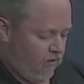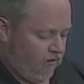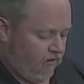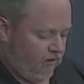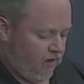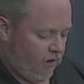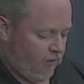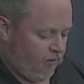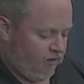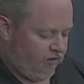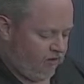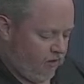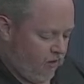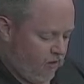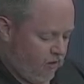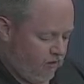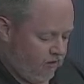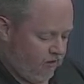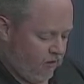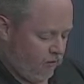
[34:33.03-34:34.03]
The same
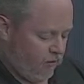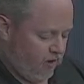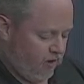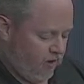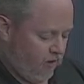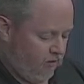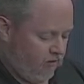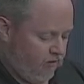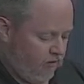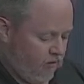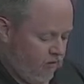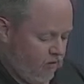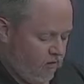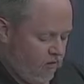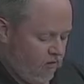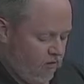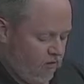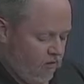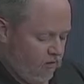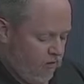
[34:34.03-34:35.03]
stars above,
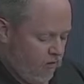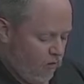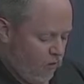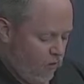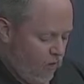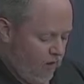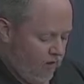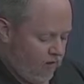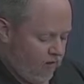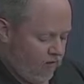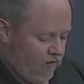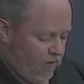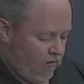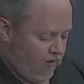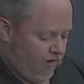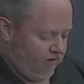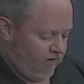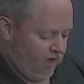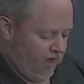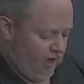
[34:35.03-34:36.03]
water
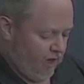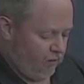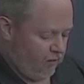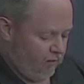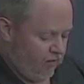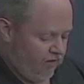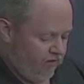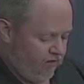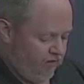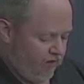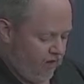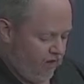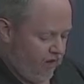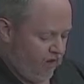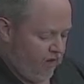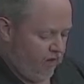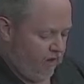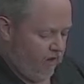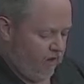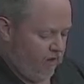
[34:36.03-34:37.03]
from the tap
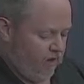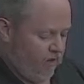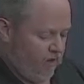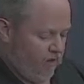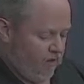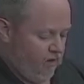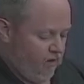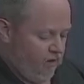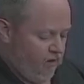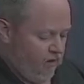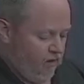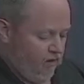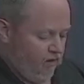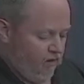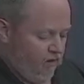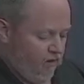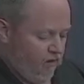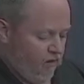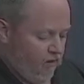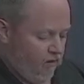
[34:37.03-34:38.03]
beside.
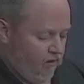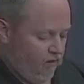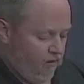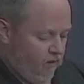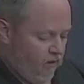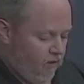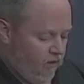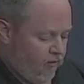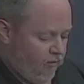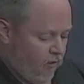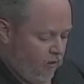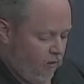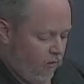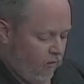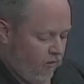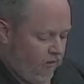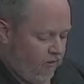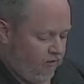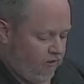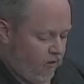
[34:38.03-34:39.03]
There is
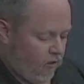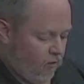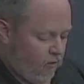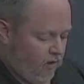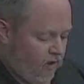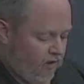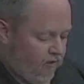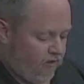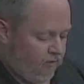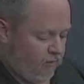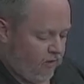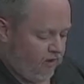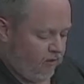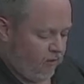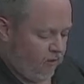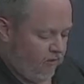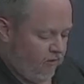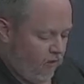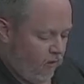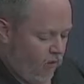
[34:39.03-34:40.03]
only so much
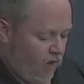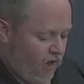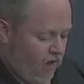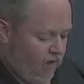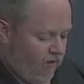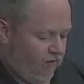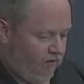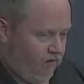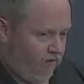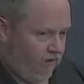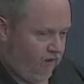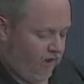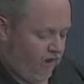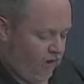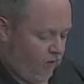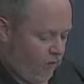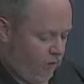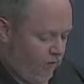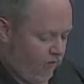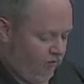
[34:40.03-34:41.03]
between the lines of an
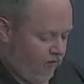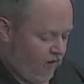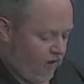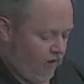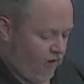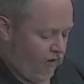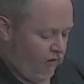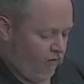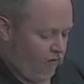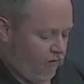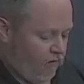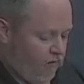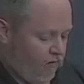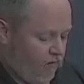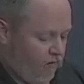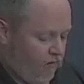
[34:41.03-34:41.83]
equal sign.